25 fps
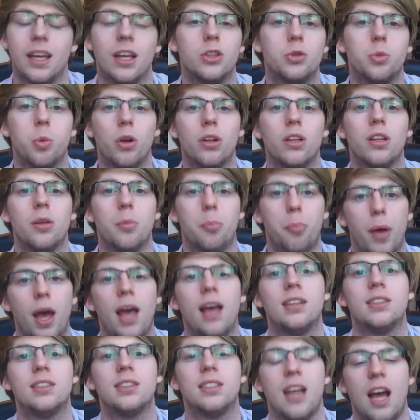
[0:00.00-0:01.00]
It's one of the
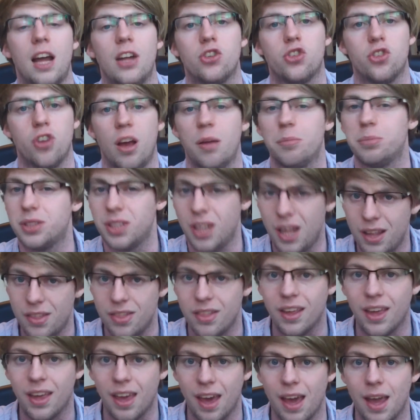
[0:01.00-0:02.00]
best hand traps
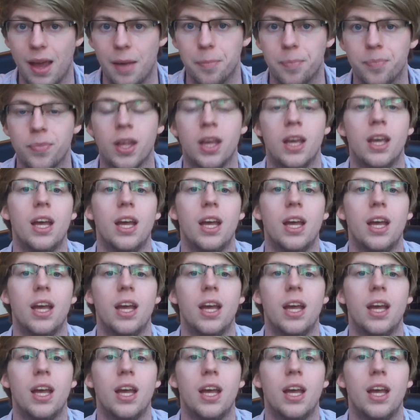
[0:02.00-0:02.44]
in the game.